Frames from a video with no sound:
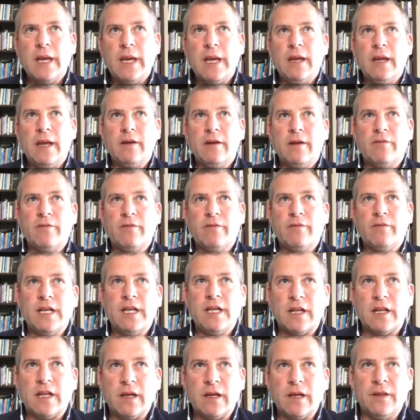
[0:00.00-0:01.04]
main
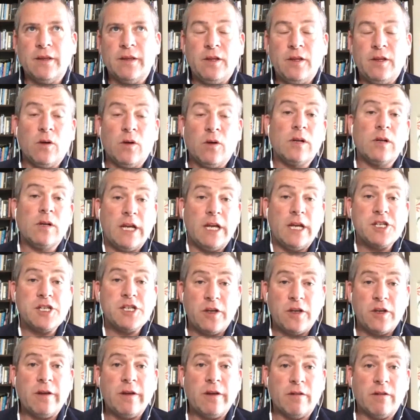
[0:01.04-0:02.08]
advice and the old
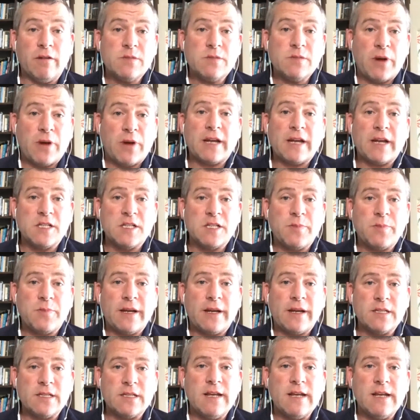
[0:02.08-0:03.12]
cliche you hear is
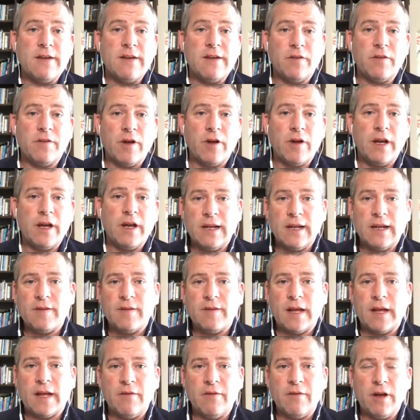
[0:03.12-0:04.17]
practice, left and right
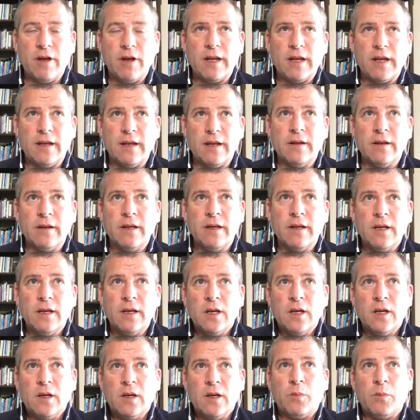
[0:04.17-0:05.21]
hand, right hand.
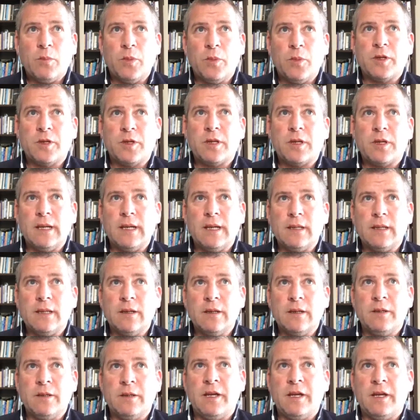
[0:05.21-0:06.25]
But
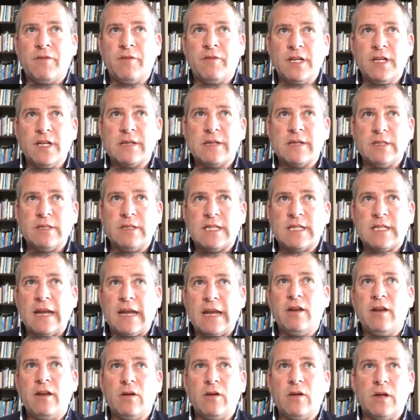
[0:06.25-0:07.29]
the advice that will
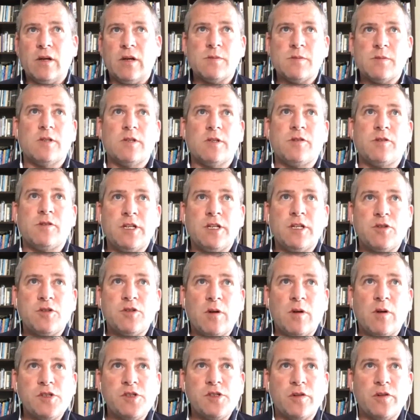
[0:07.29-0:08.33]
stand to you, I suppose, right
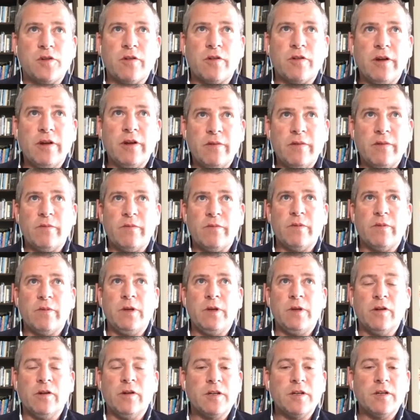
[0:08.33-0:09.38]
throughout your career, in
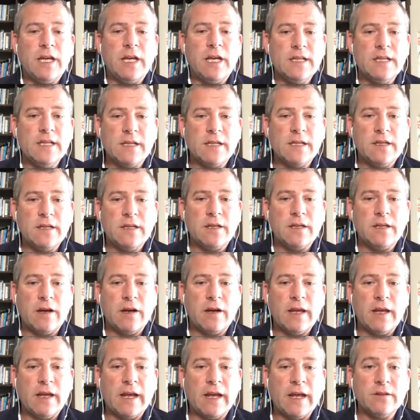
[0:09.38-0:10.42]
your teens and into
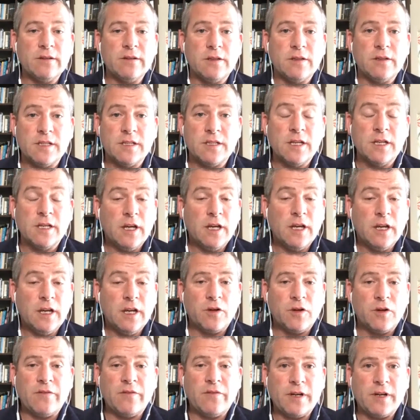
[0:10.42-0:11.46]
early adulthood is
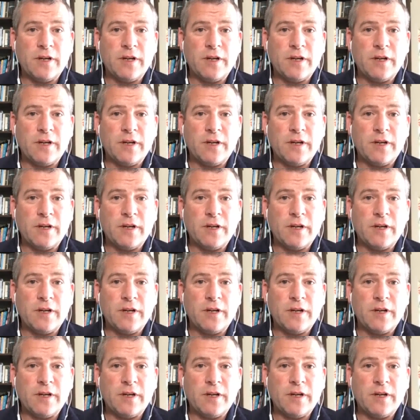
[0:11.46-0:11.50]
don't